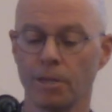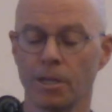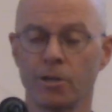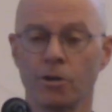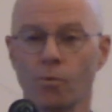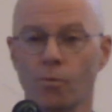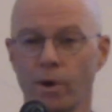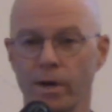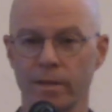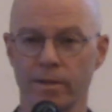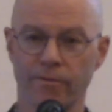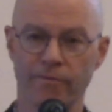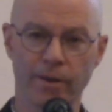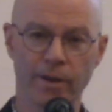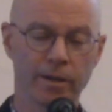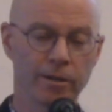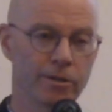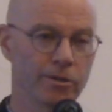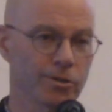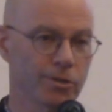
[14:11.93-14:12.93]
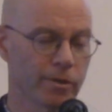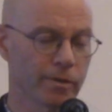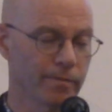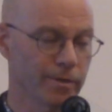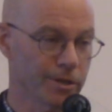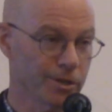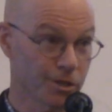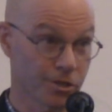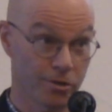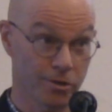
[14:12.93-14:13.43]
You know, one of the failures
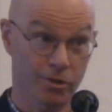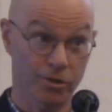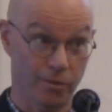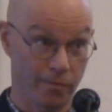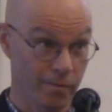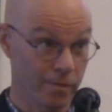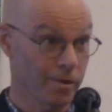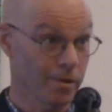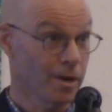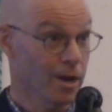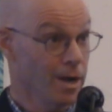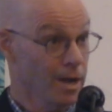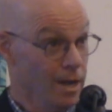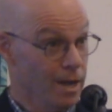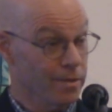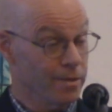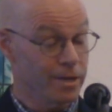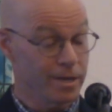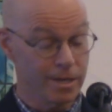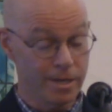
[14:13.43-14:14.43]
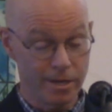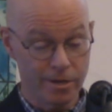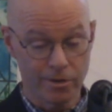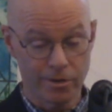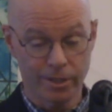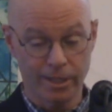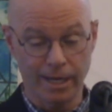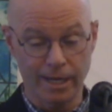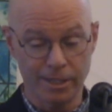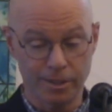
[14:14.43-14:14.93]
of the church over the
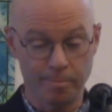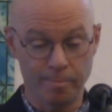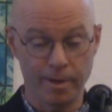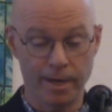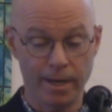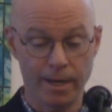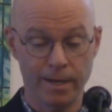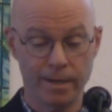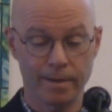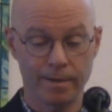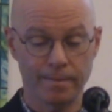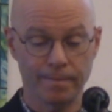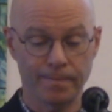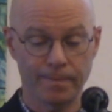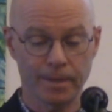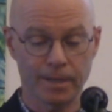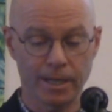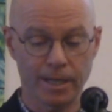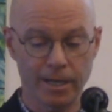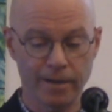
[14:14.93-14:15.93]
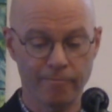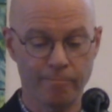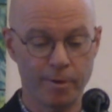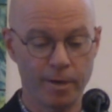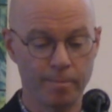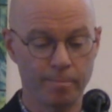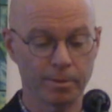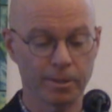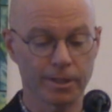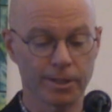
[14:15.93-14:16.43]
years has been to give
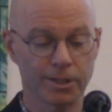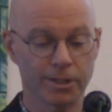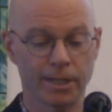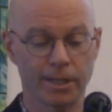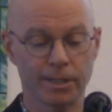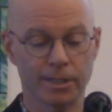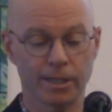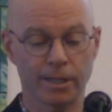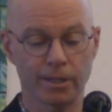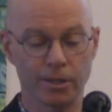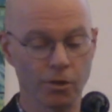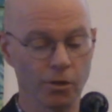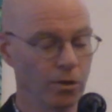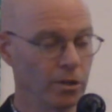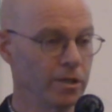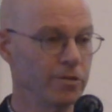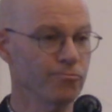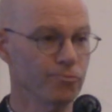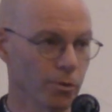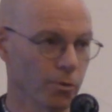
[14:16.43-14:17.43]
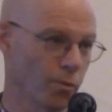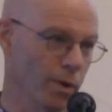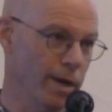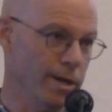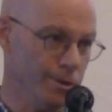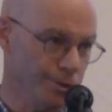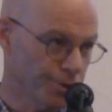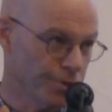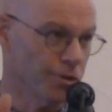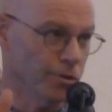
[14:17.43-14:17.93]
people a sense that the only real
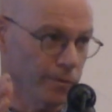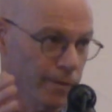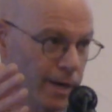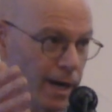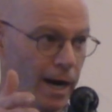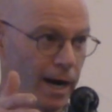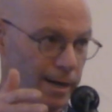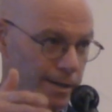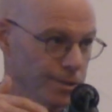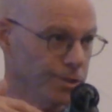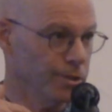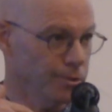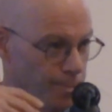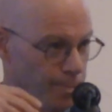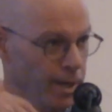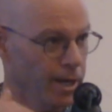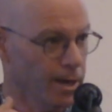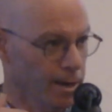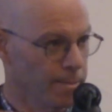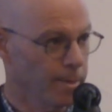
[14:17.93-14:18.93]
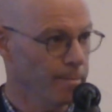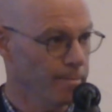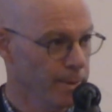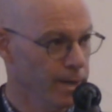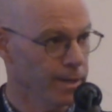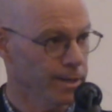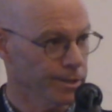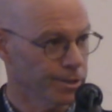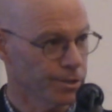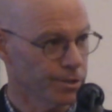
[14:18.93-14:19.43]
way you serve God is that you become a
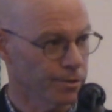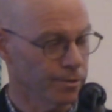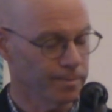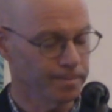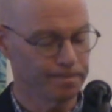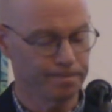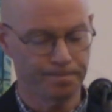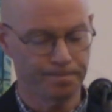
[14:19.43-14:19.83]
minister.